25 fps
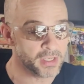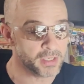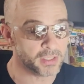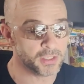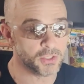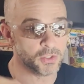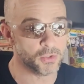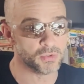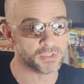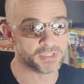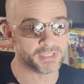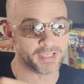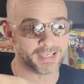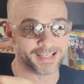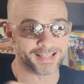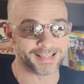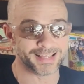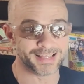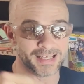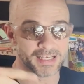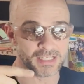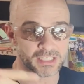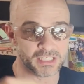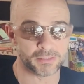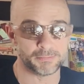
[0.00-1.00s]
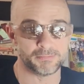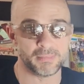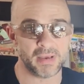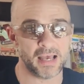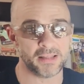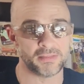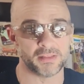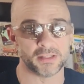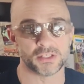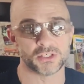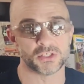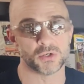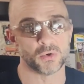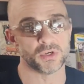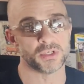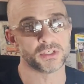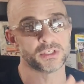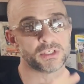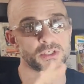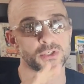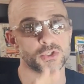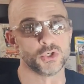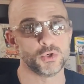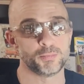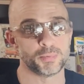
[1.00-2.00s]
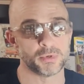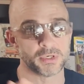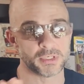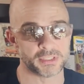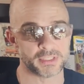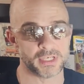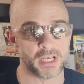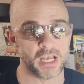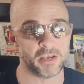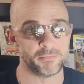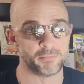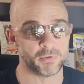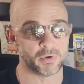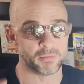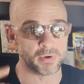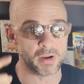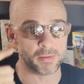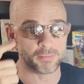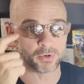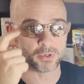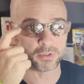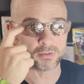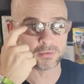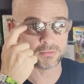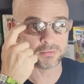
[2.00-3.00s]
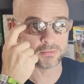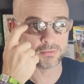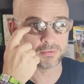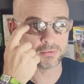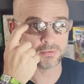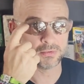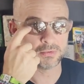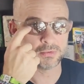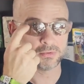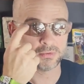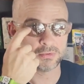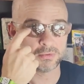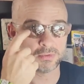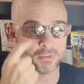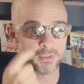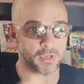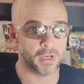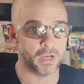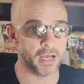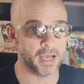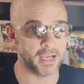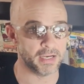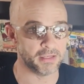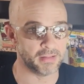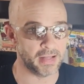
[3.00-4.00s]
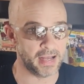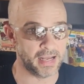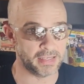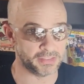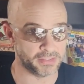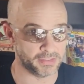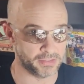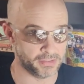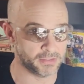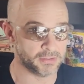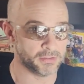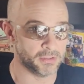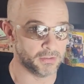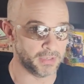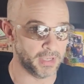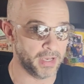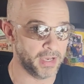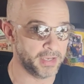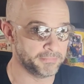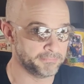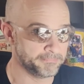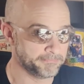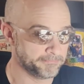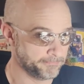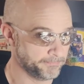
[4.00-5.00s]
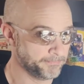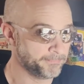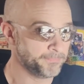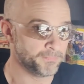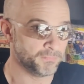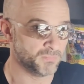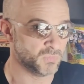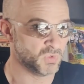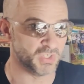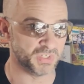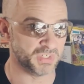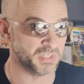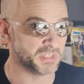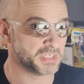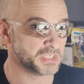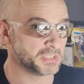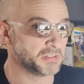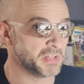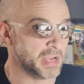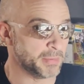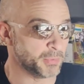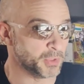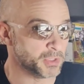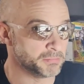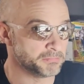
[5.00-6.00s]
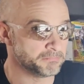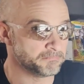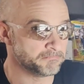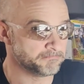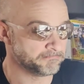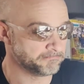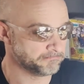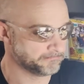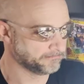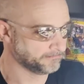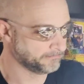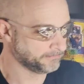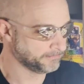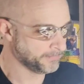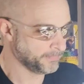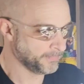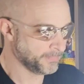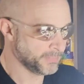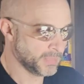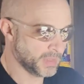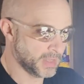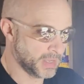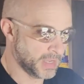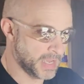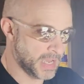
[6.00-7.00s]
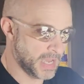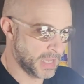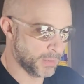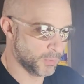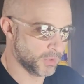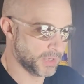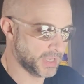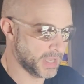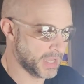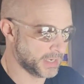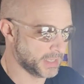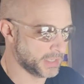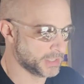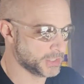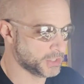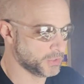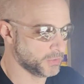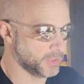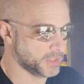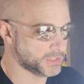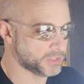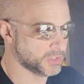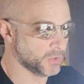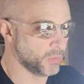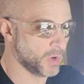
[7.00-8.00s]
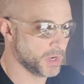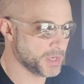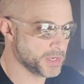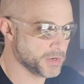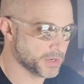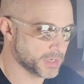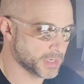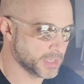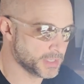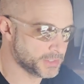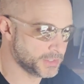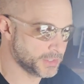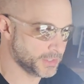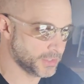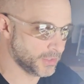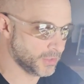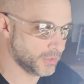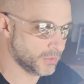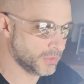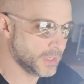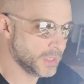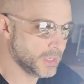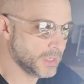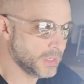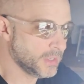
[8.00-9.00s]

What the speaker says: using this method. So it is super safe, but remember, eyeglasses, okay? Just a disclaimer, and we'll get into it. So what you're gonna do